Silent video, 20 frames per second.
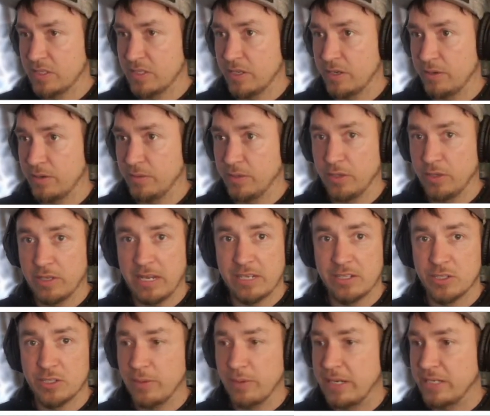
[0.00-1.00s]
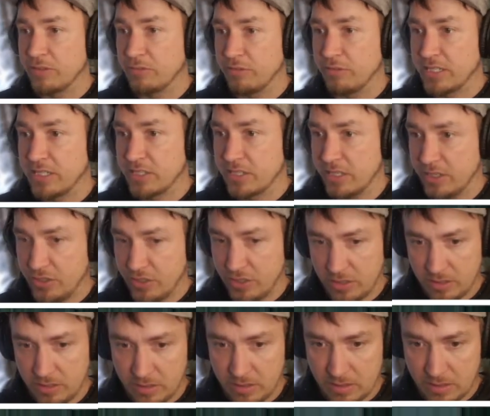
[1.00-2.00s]
So you can do alien
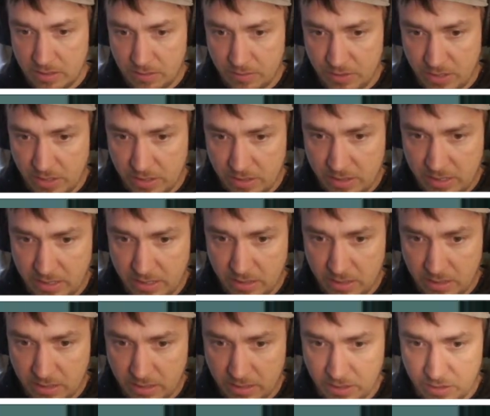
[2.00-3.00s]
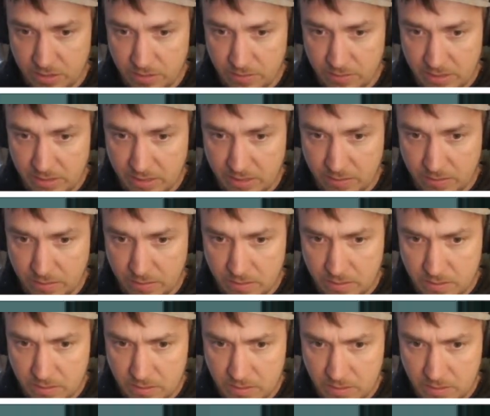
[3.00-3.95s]
research, which I think I can do now.